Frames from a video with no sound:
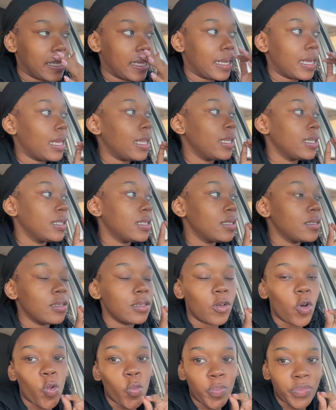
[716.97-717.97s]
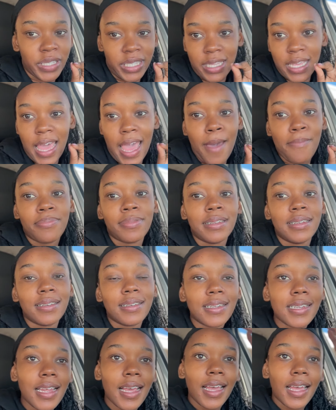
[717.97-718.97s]
A little oopsie
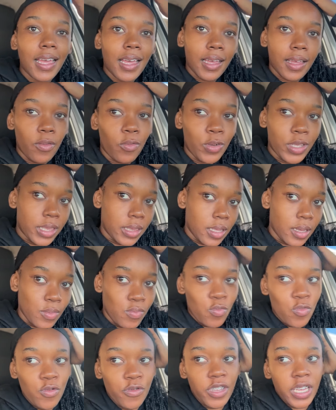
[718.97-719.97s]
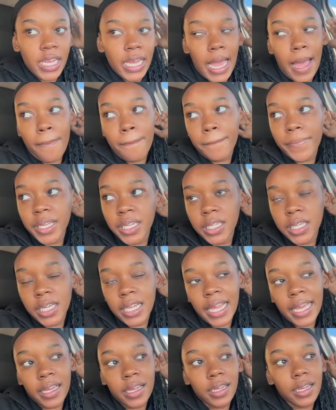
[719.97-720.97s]
happened with the moving company,
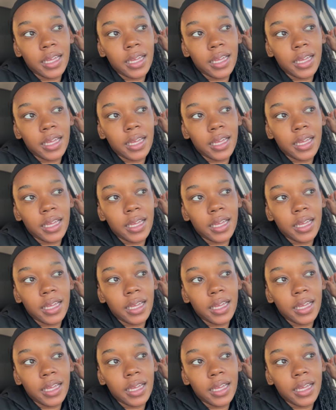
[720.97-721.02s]
like